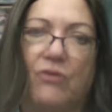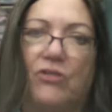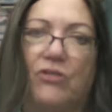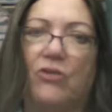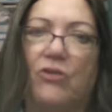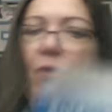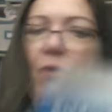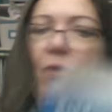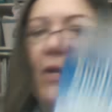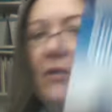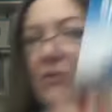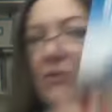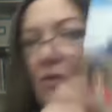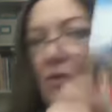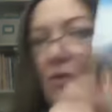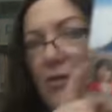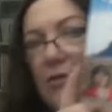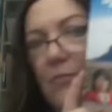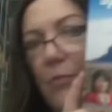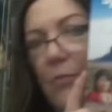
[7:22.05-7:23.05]
So when I saw
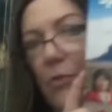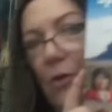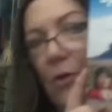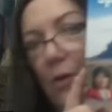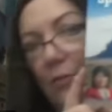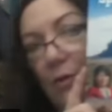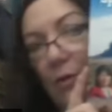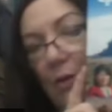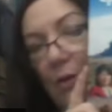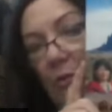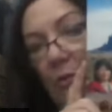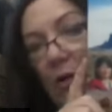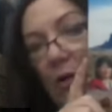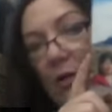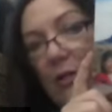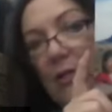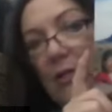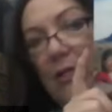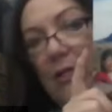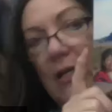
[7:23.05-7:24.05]
this book, I really
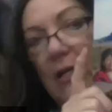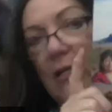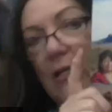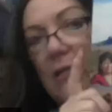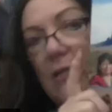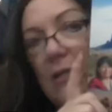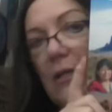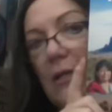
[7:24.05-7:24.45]
wanted it.